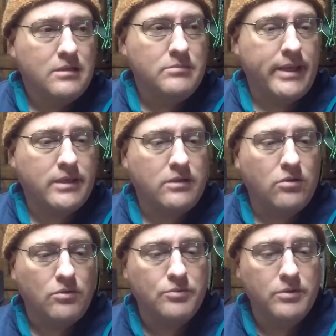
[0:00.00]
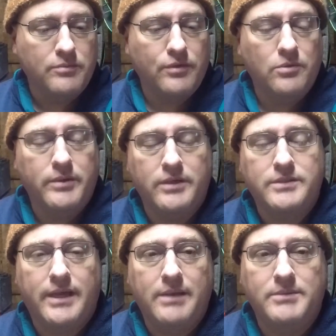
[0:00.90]
Make a cold room for the
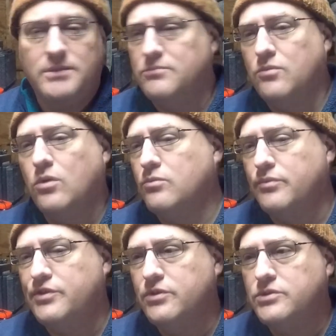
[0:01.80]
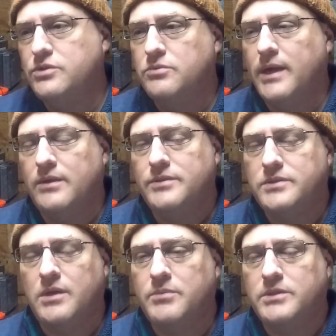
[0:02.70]
wintertime. It won't do too well in the
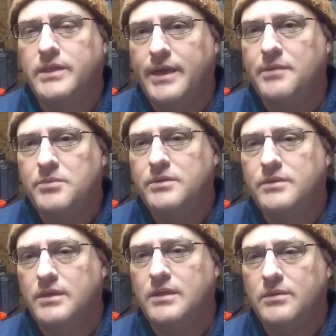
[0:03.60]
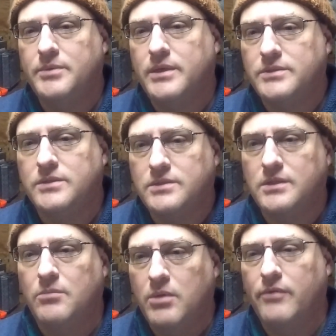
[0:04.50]
summertime because it's
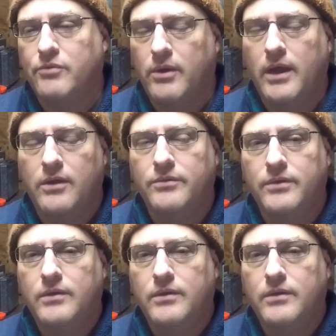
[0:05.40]
above ground.